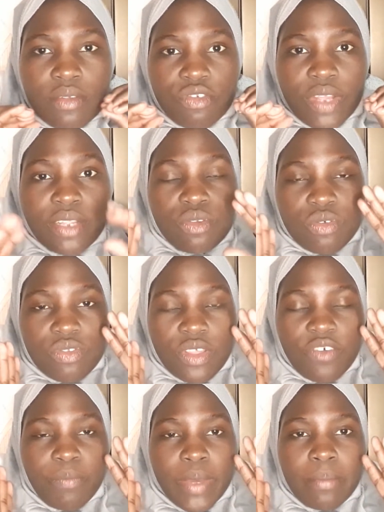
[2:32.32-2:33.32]
try to
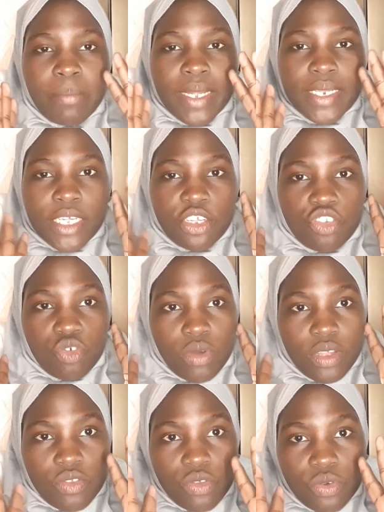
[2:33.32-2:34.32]
save my money. It
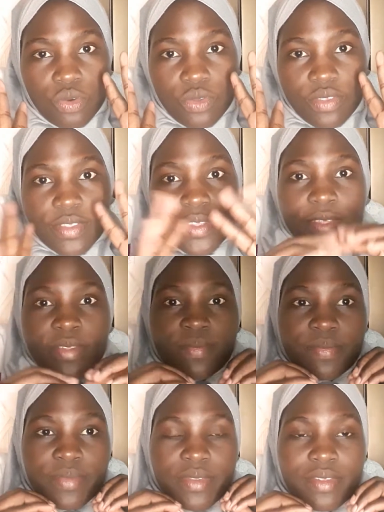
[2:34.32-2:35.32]
was used.
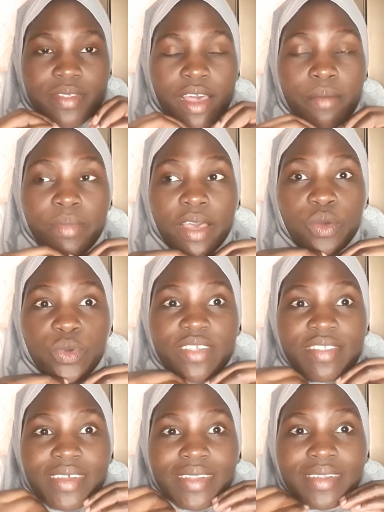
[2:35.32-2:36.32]
Some I
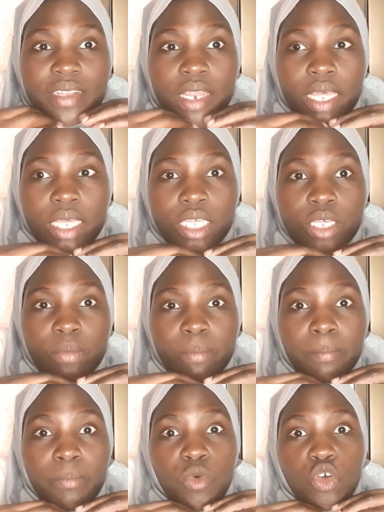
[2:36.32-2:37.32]
wasted it, like
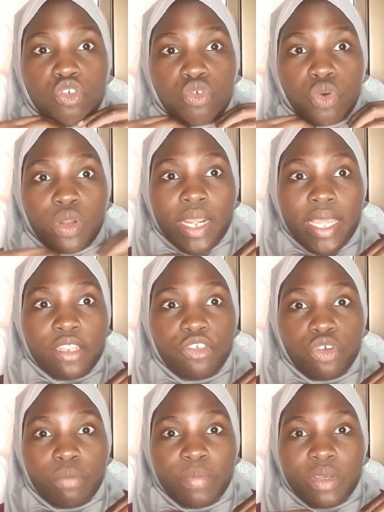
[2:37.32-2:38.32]
online
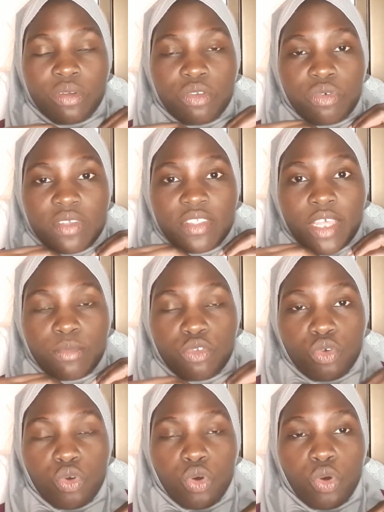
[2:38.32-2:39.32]
shopping when it was time to
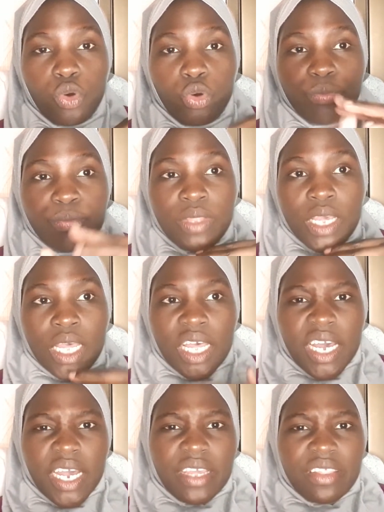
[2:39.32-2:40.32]
go home.
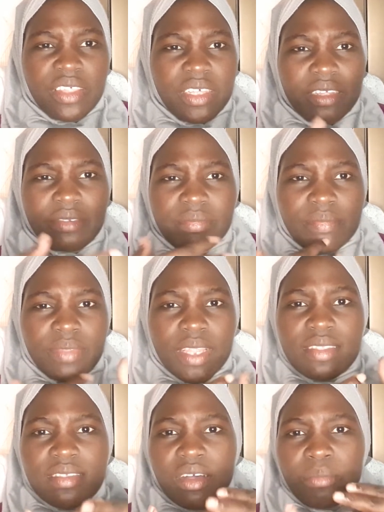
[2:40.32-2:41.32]
I think
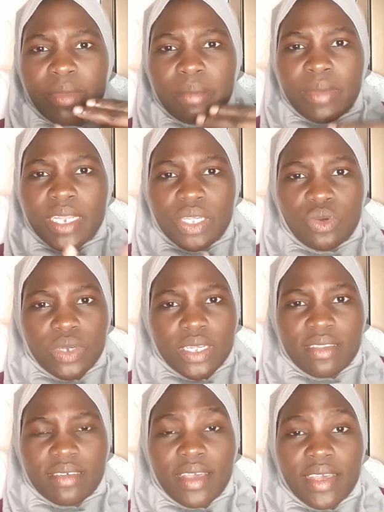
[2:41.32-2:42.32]
that's how my money
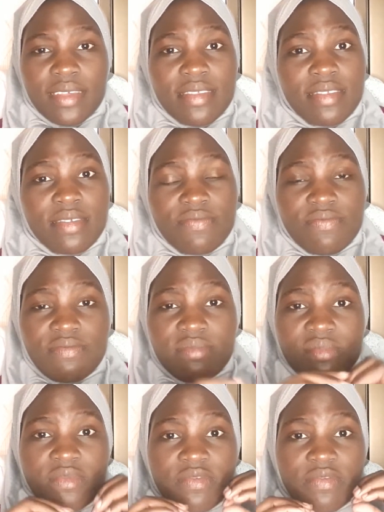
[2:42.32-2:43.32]
went, guys.
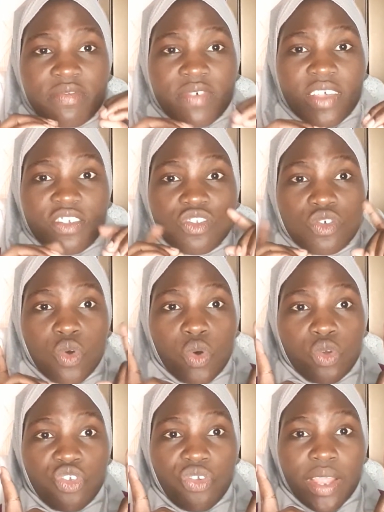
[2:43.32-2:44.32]
First
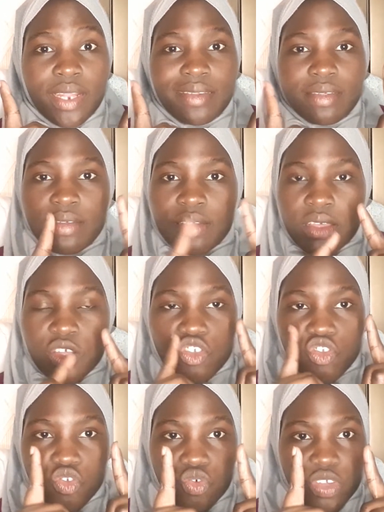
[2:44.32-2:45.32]
contract,
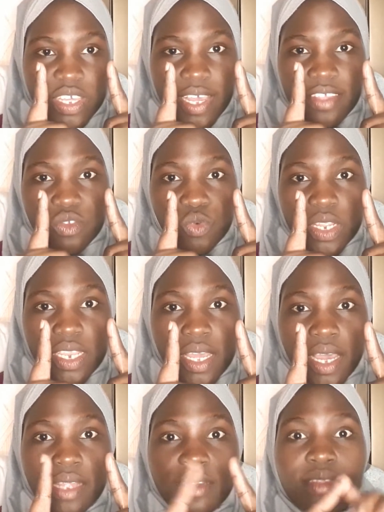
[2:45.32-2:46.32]
2 years were
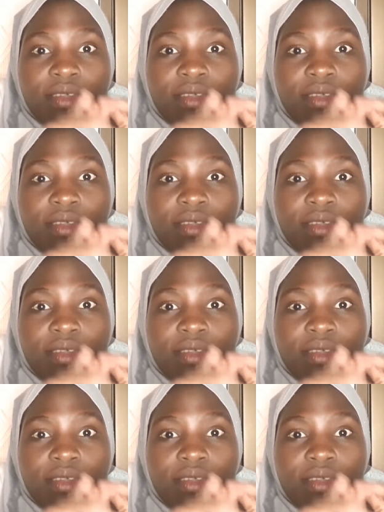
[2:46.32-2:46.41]
done.